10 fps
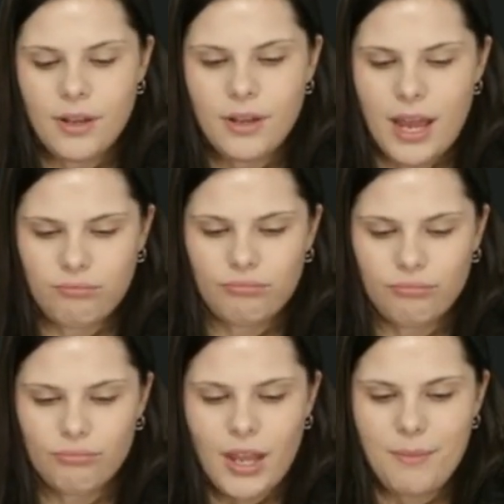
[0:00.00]
Which are
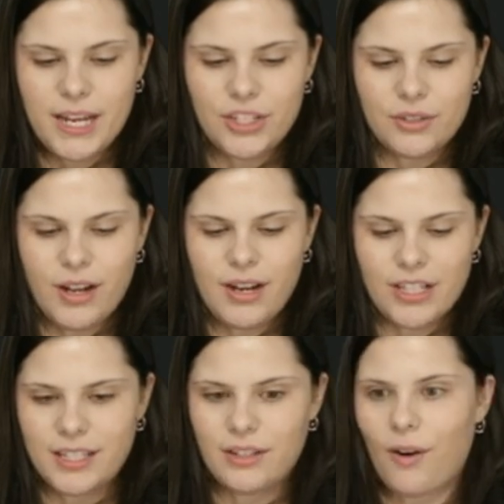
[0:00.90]

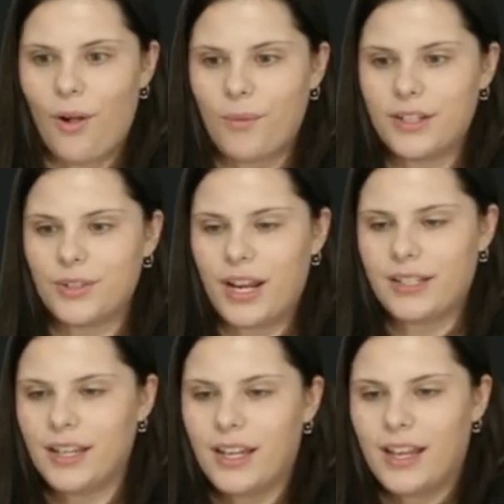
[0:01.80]
fundamental
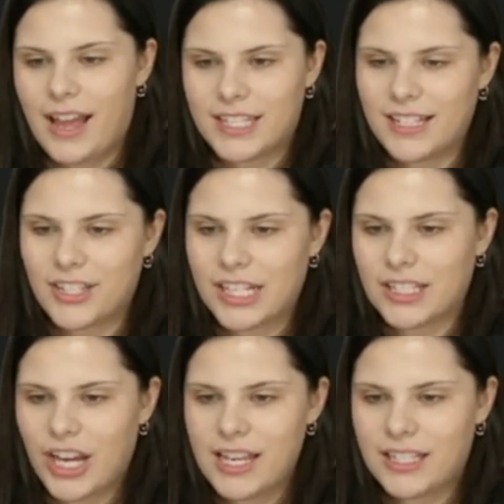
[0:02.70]
to how
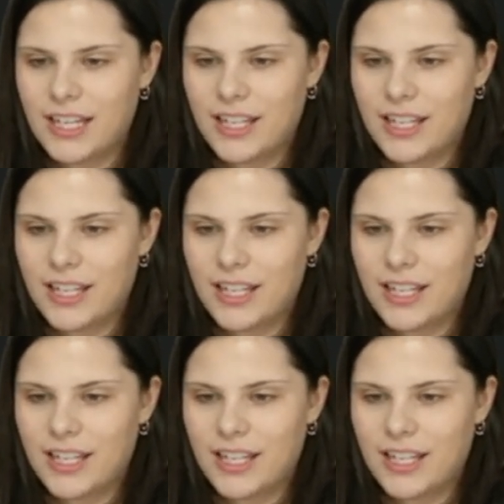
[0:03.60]
blockchains work.